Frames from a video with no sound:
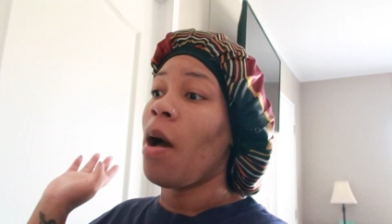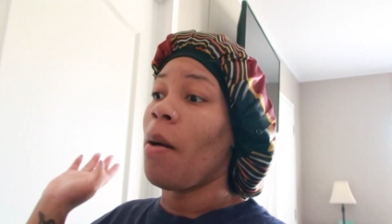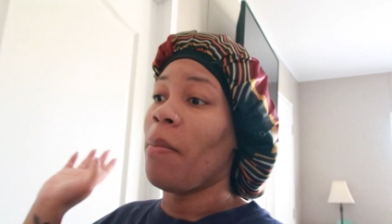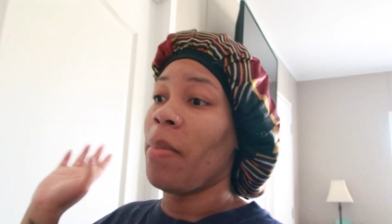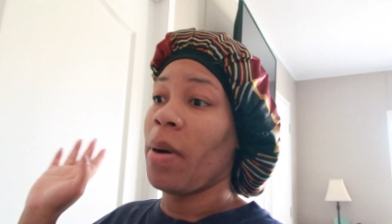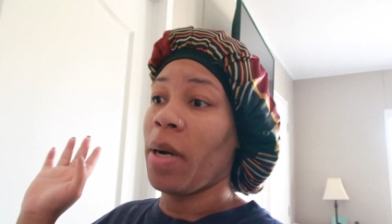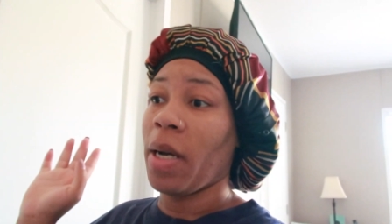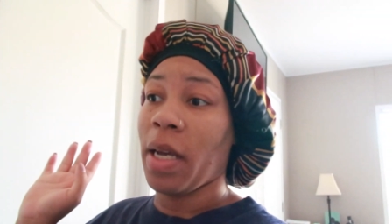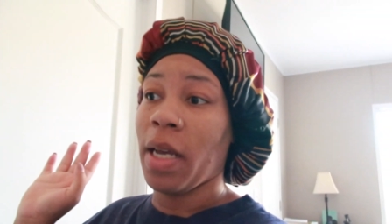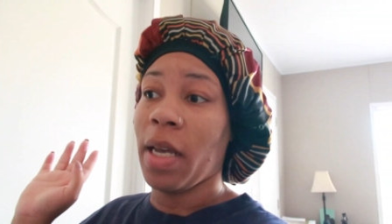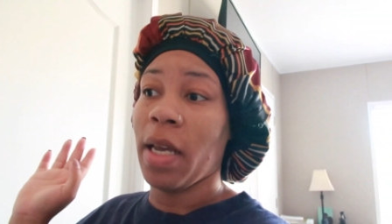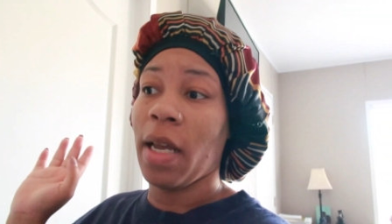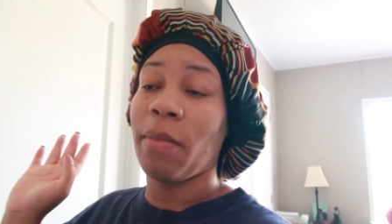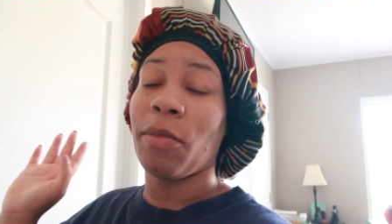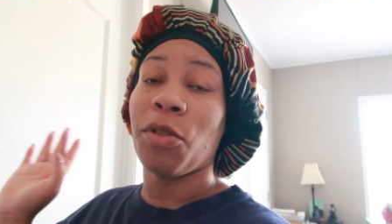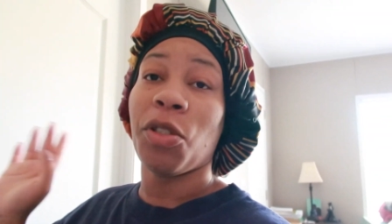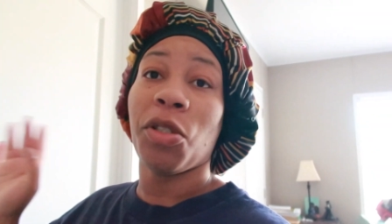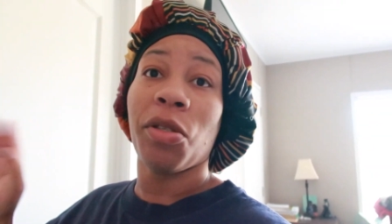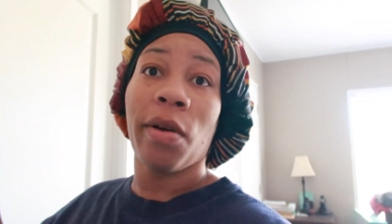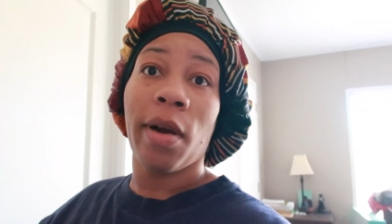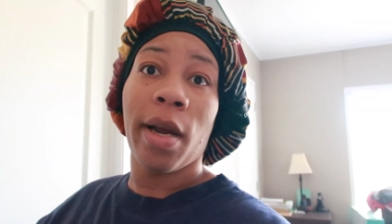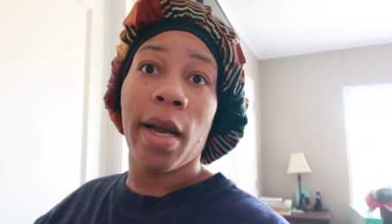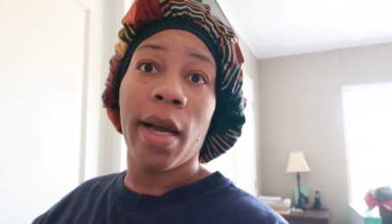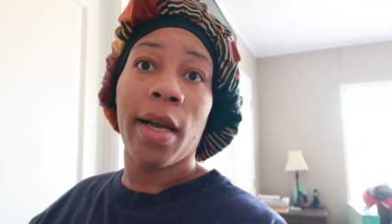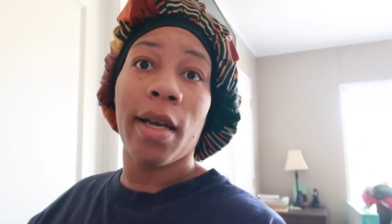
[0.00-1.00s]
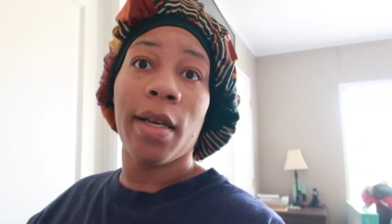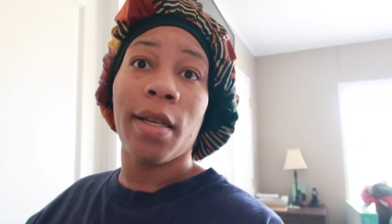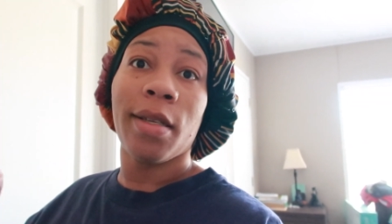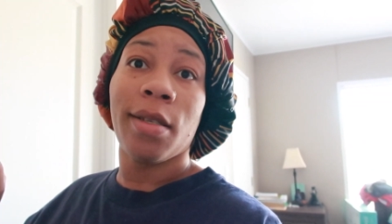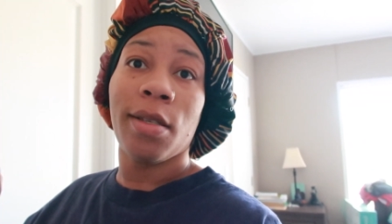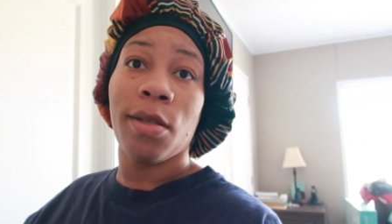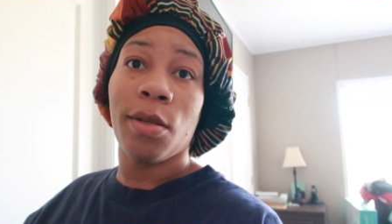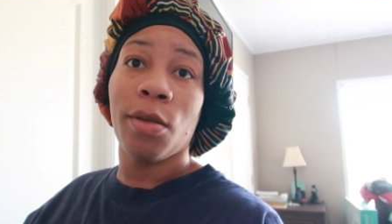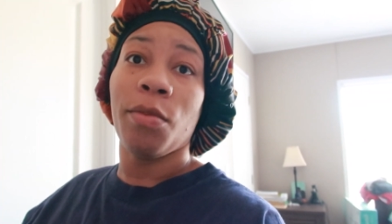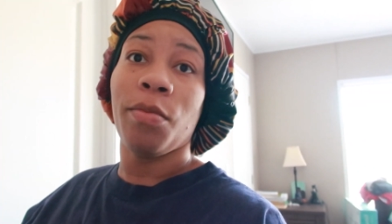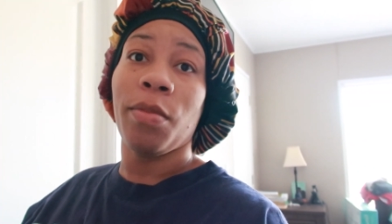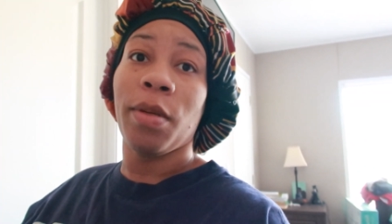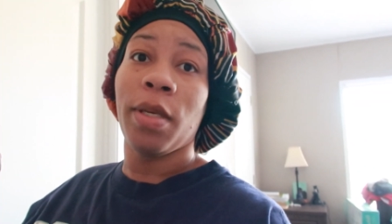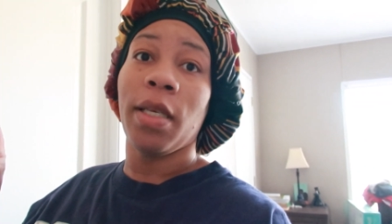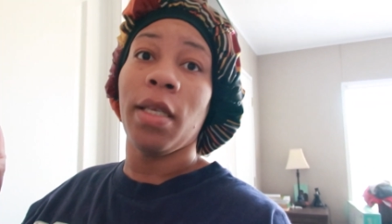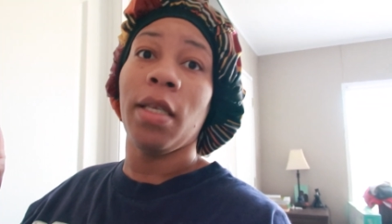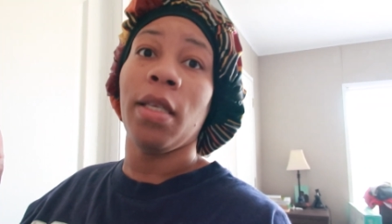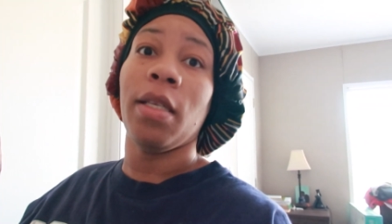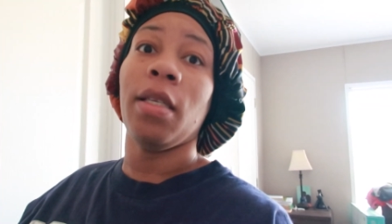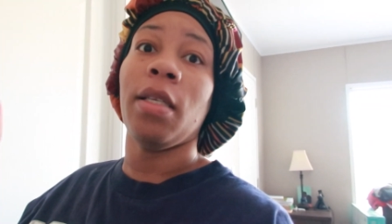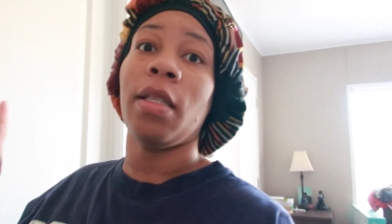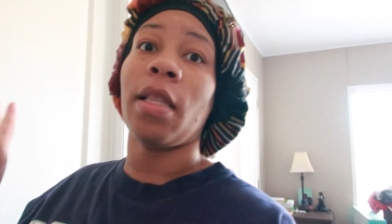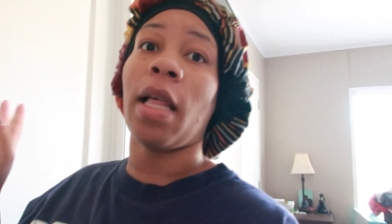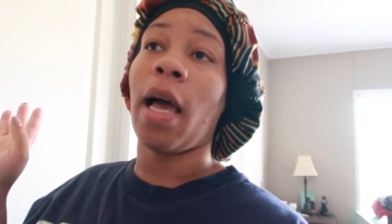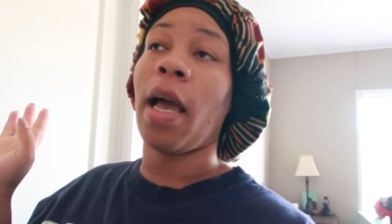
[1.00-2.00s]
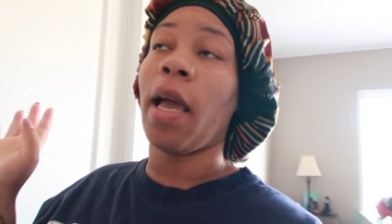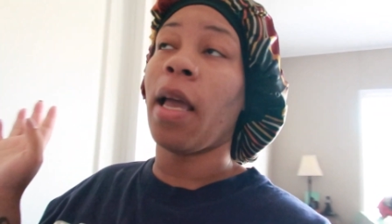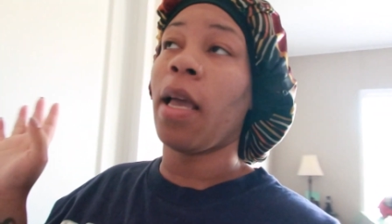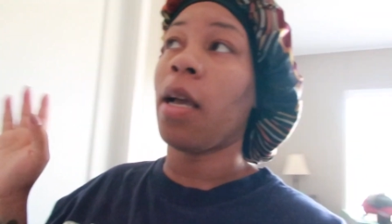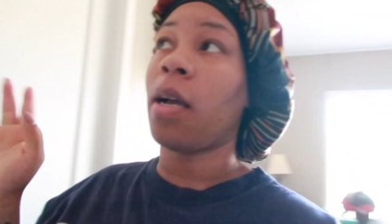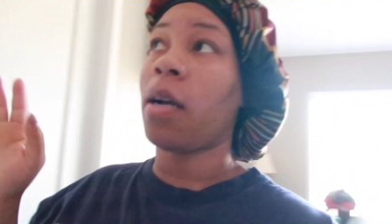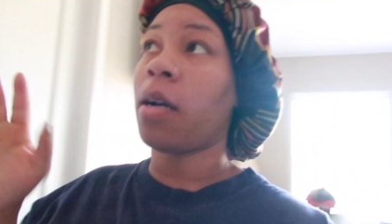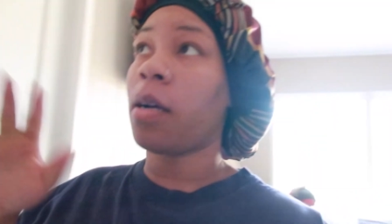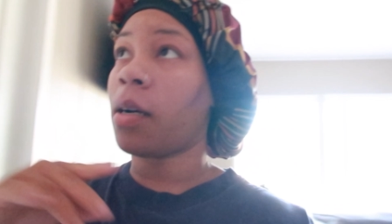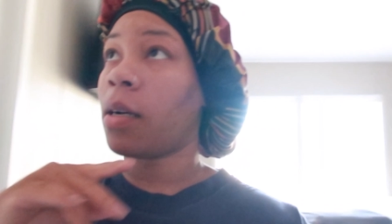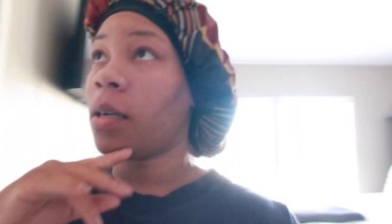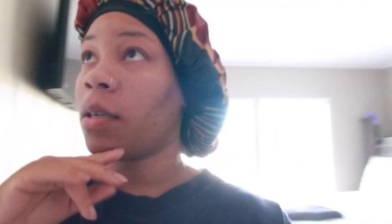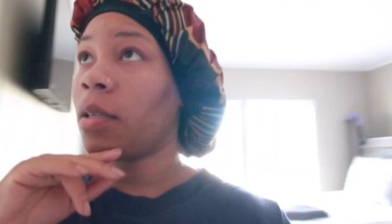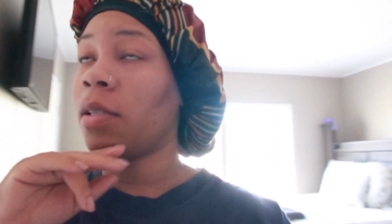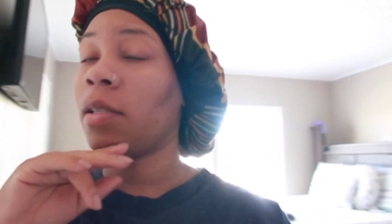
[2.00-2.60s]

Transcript: but I'm trying to be like